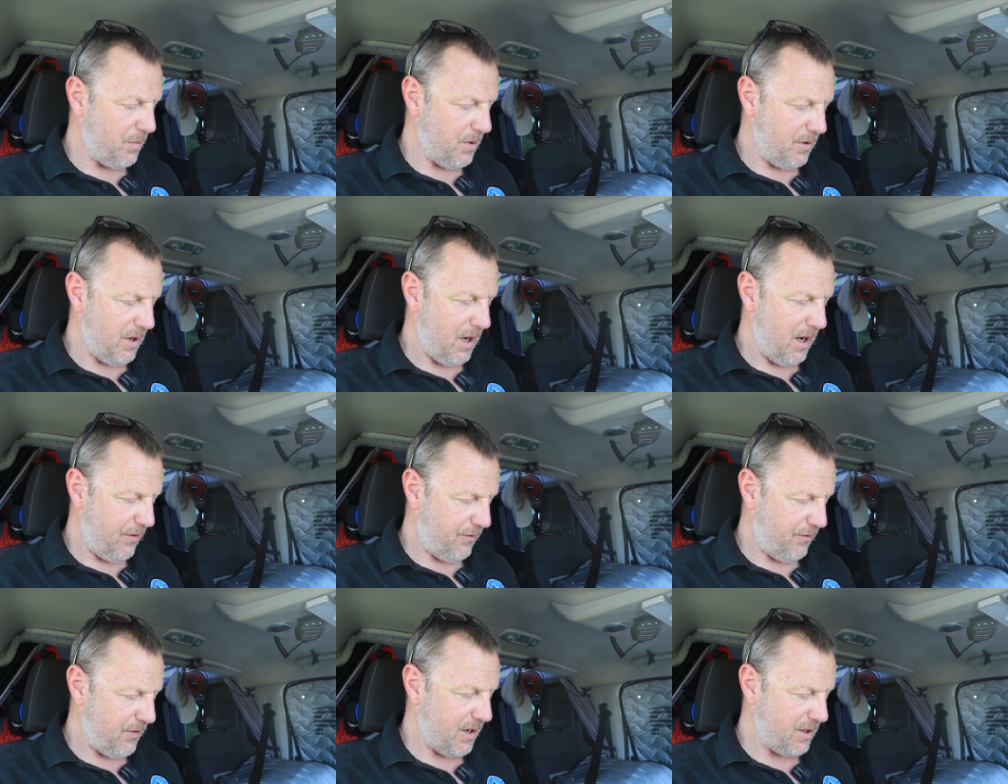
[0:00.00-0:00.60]
But
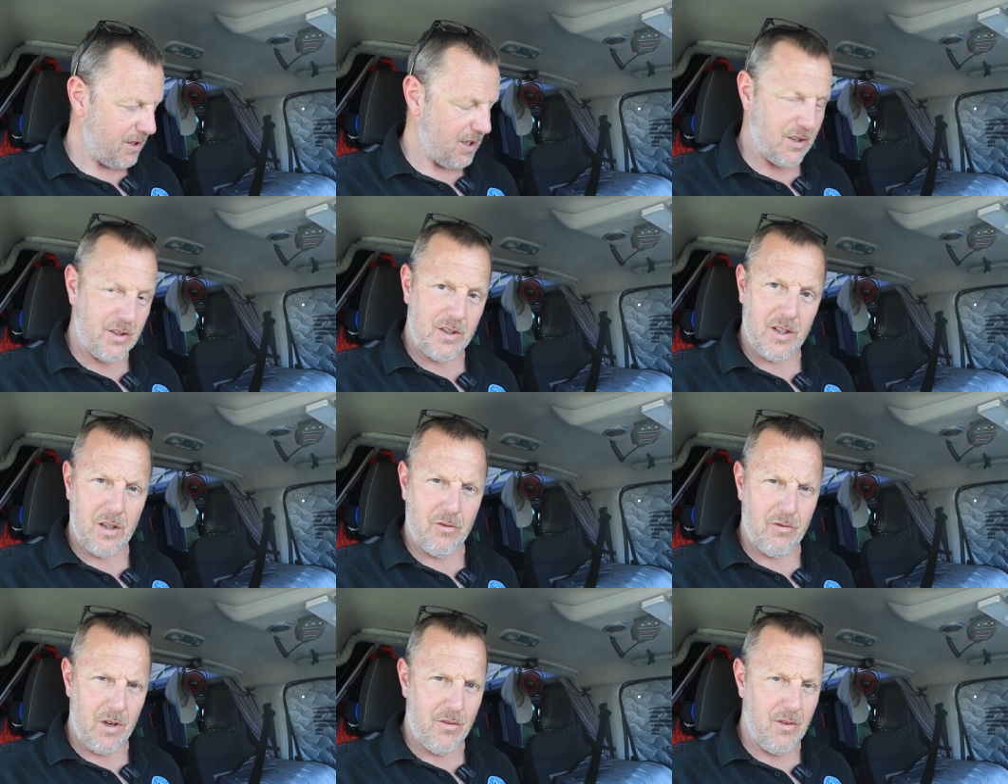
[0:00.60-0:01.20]
yeah,
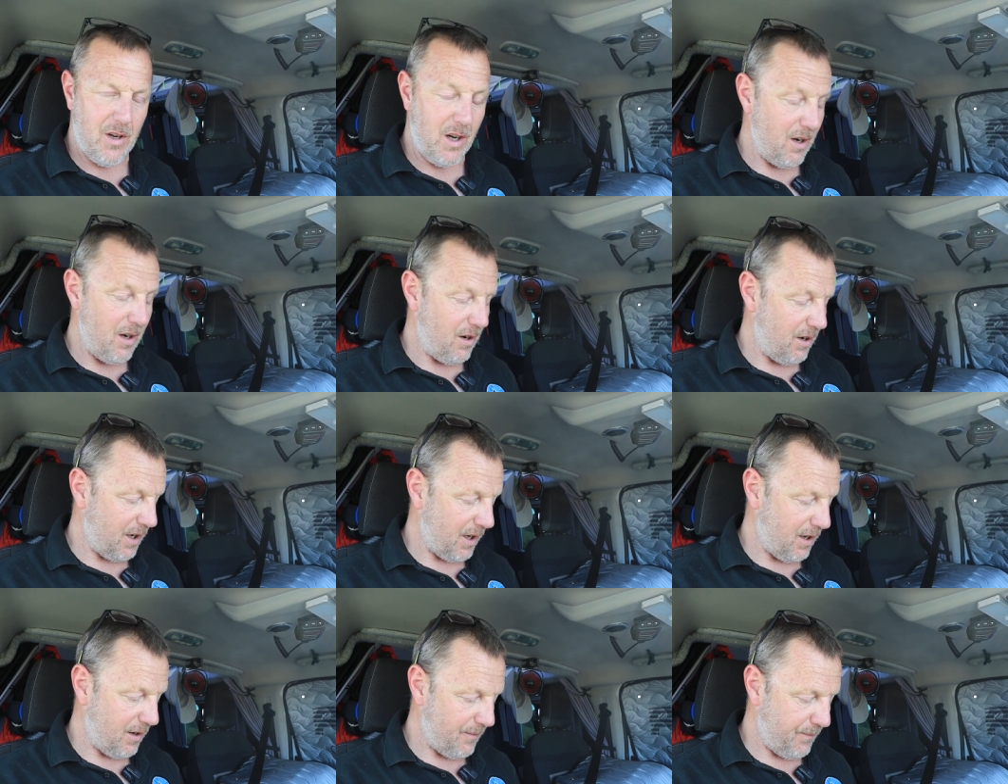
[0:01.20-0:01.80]
fantastic. I really, really
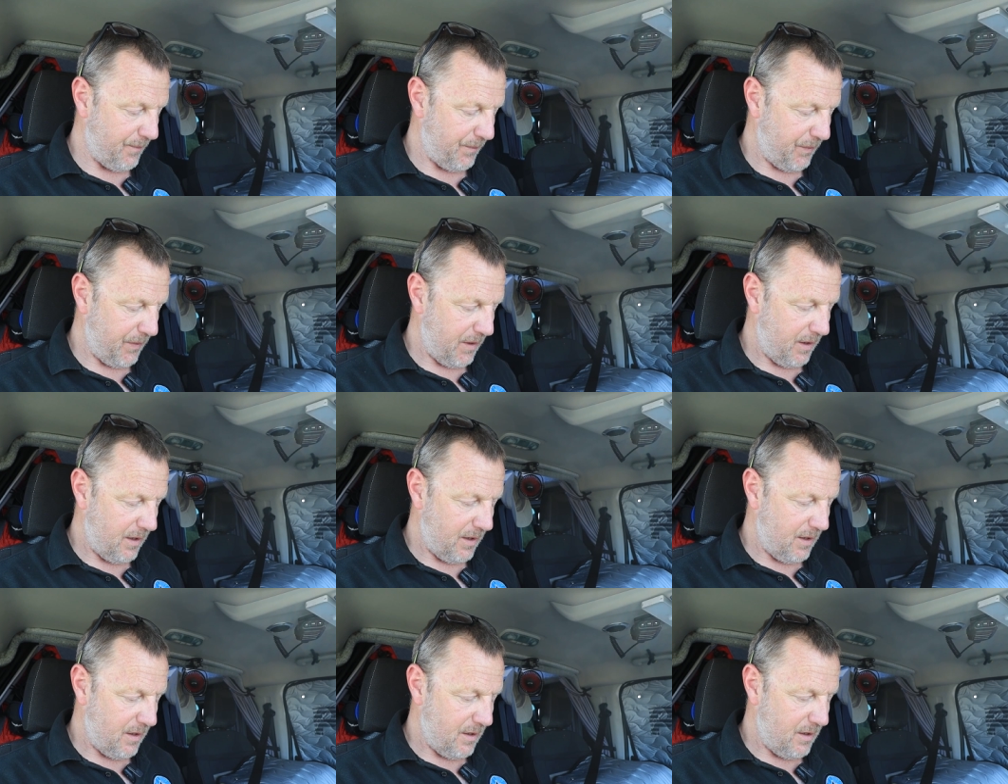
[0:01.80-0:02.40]
like it.
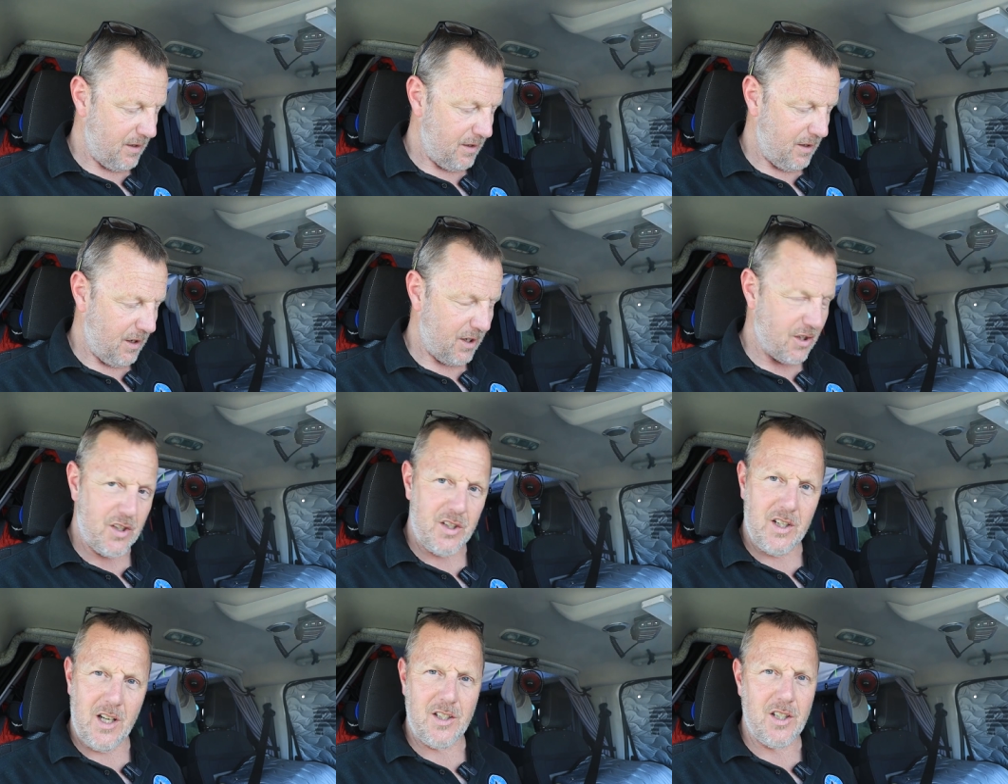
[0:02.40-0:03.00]
I
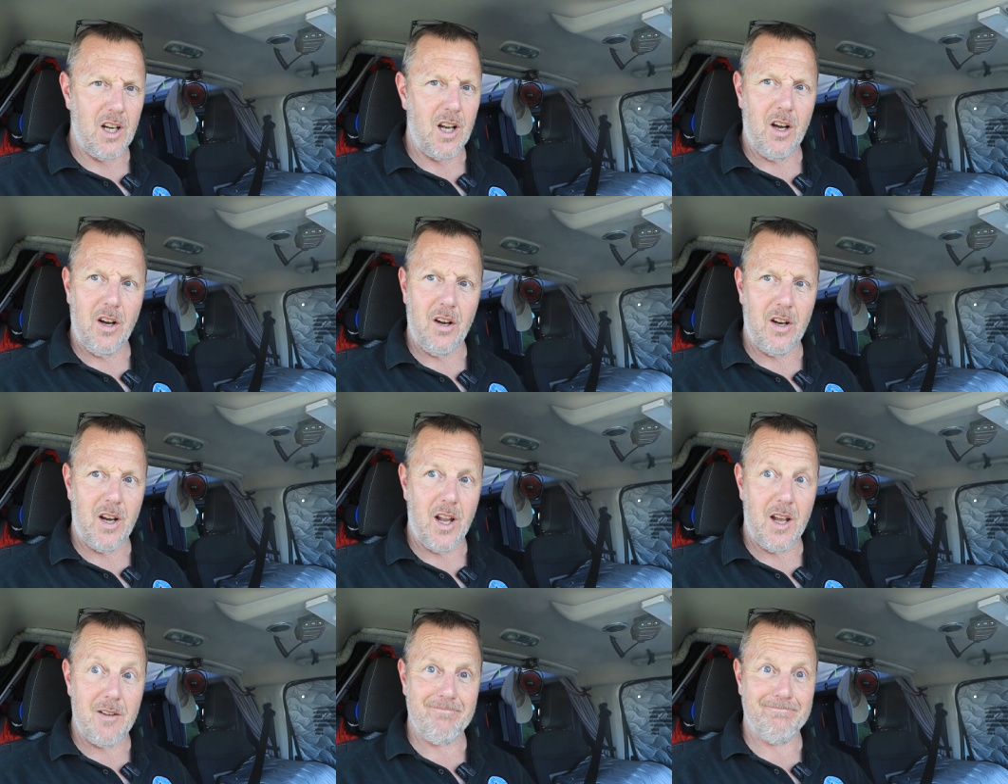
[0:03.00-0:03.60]
just need to
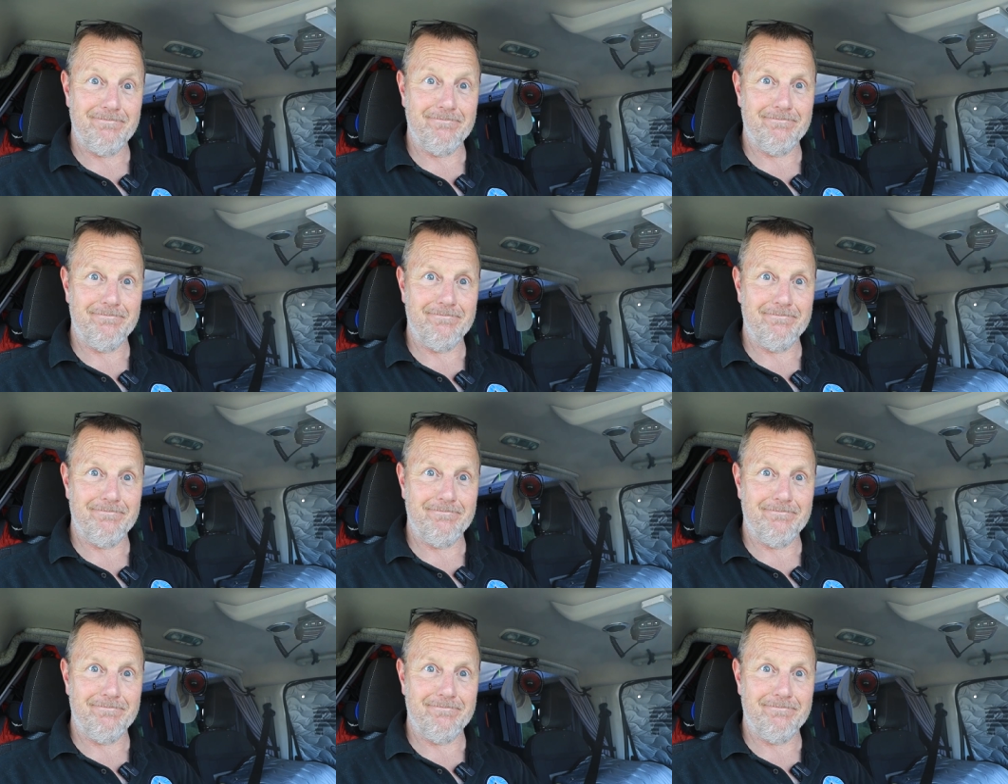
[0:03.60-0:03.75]
learn it.